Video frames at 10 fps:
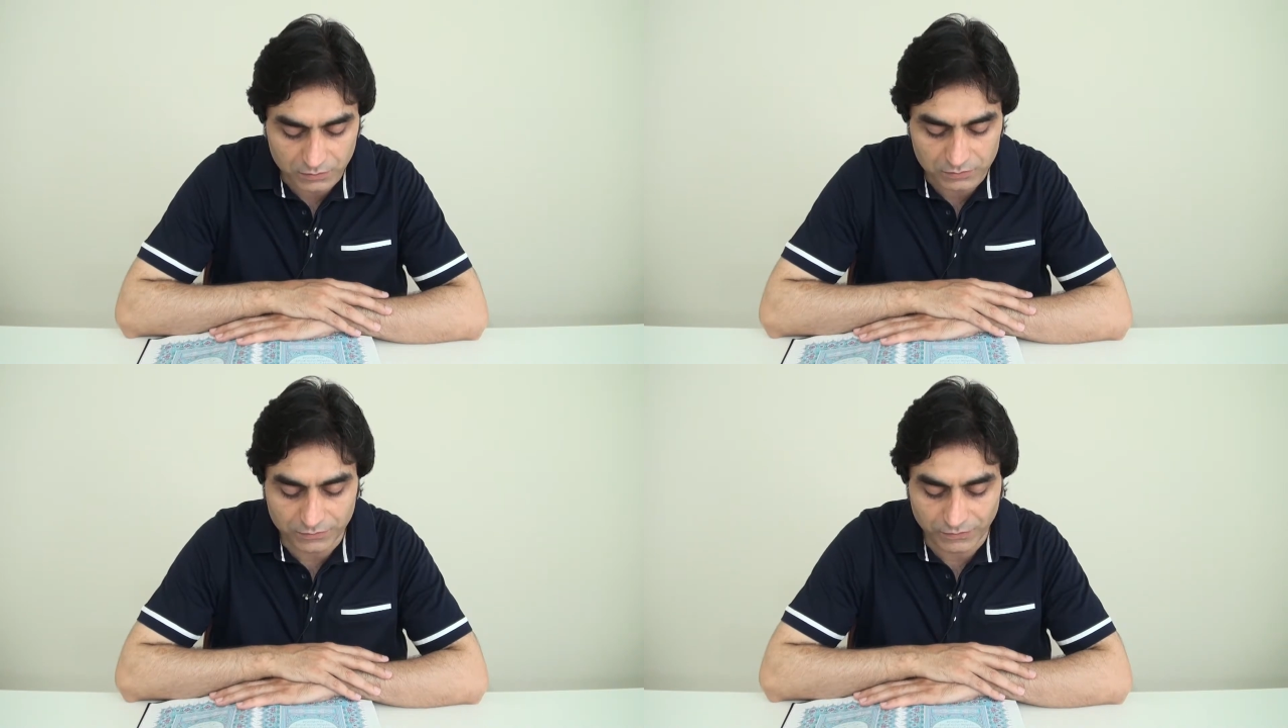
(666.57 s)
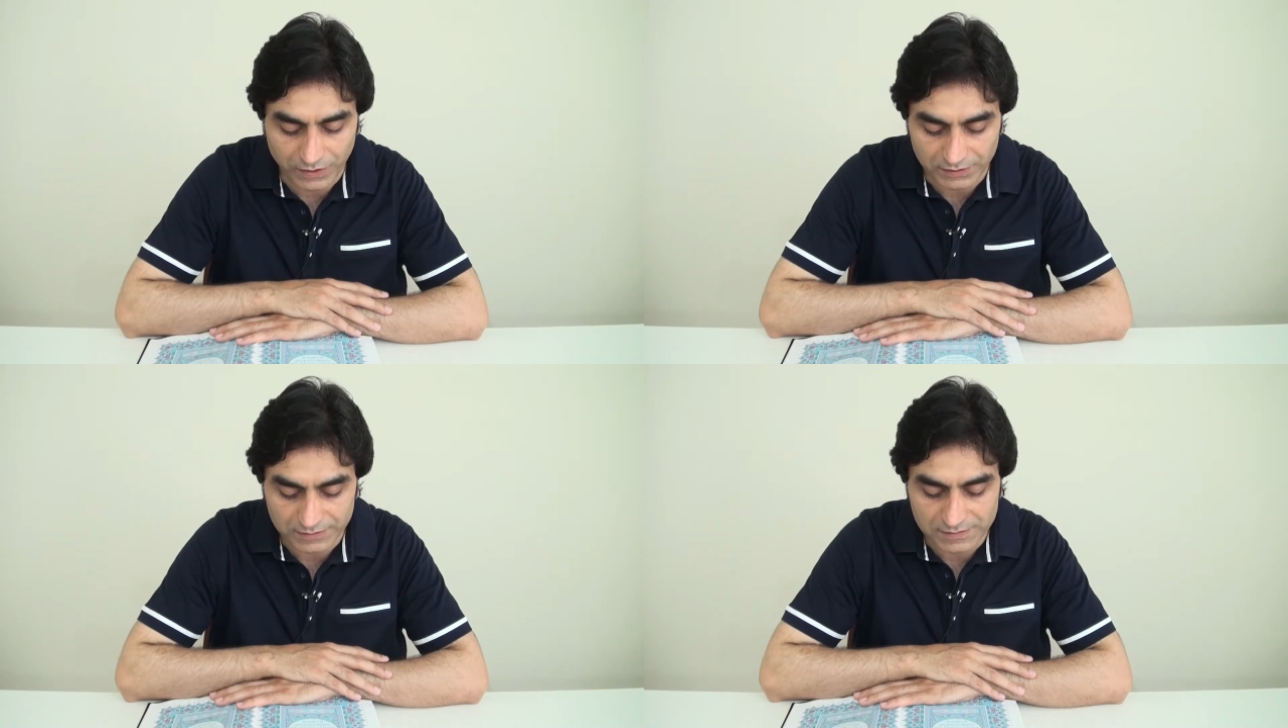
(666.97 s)
could
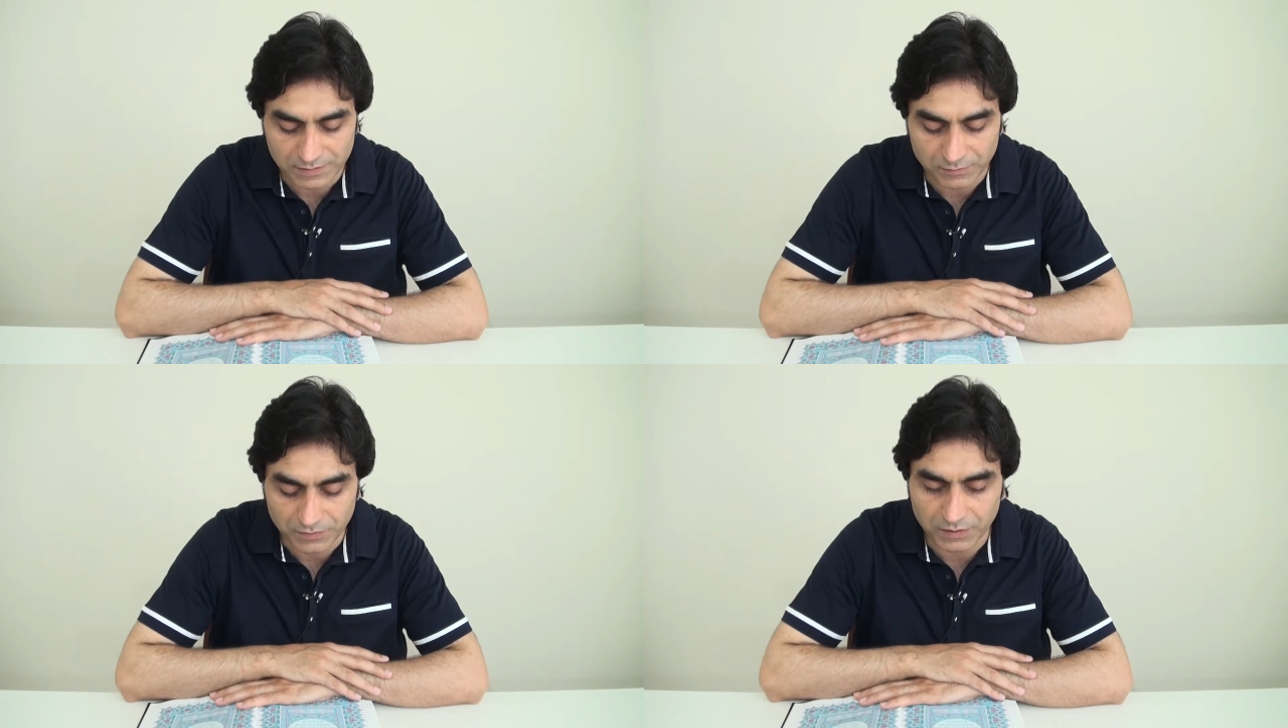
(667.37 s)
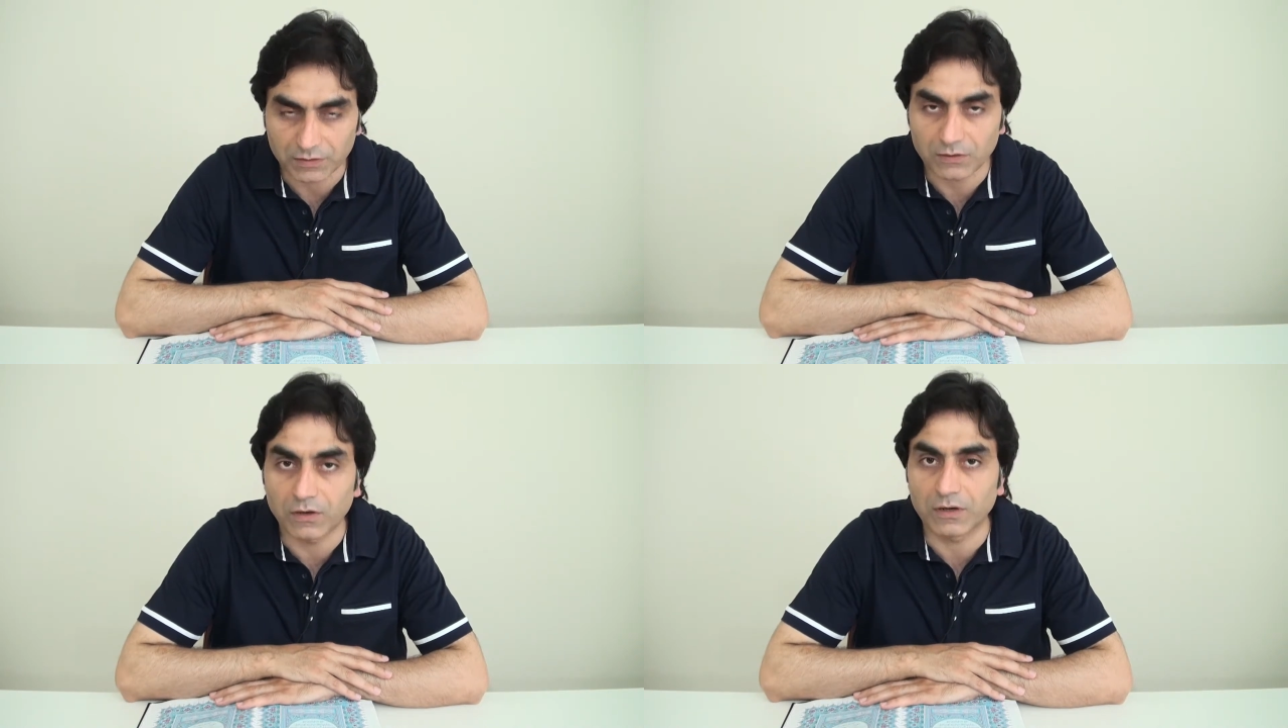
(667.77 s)
find something
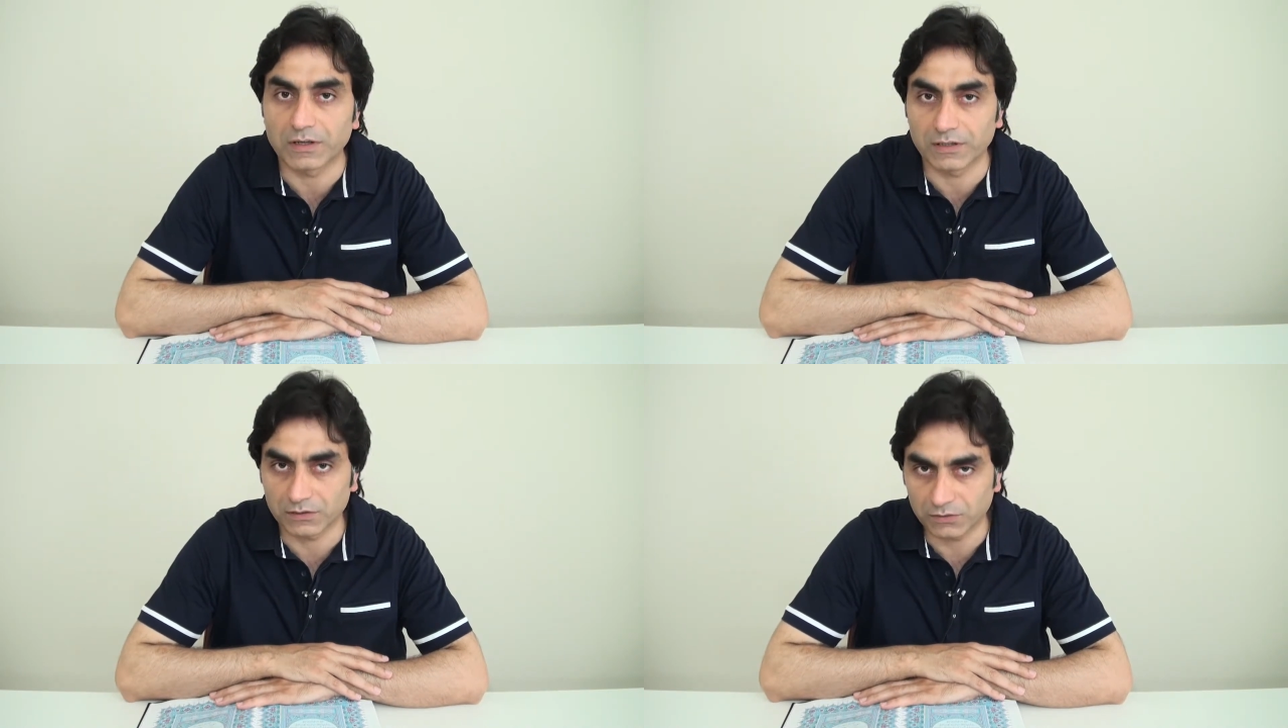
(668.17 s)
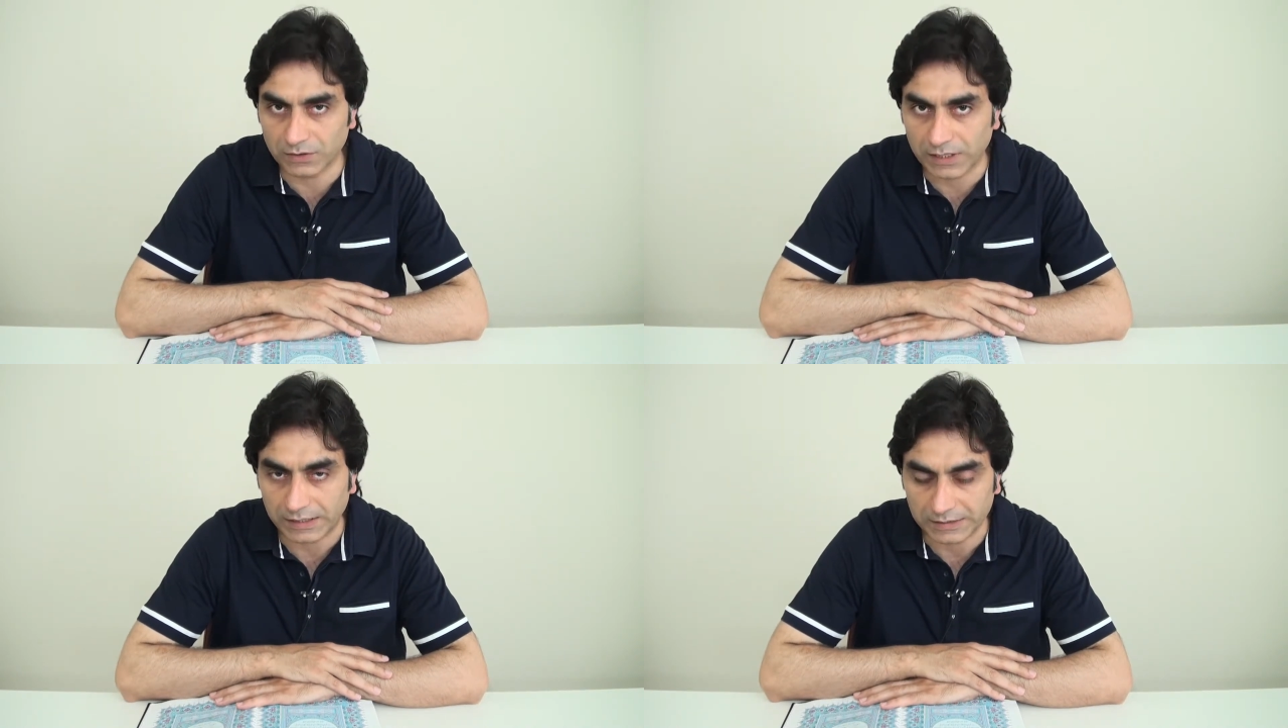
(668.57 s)
wrong in
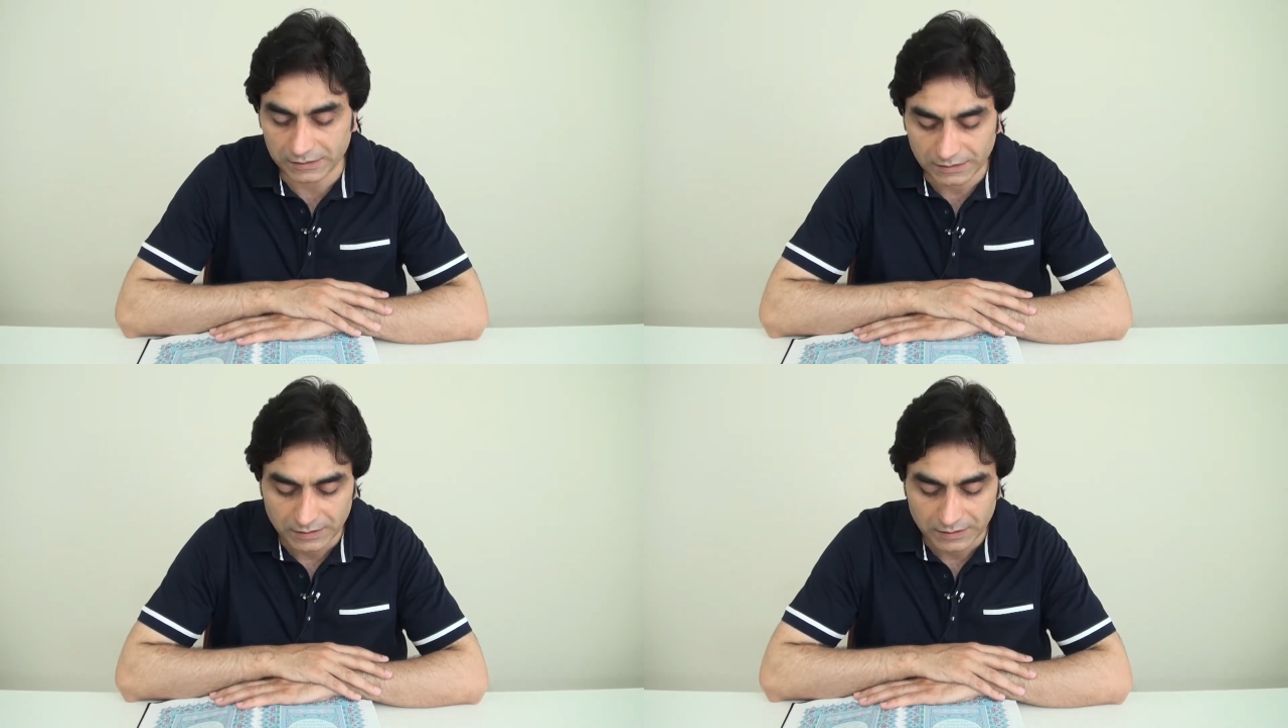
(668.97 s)
Quran.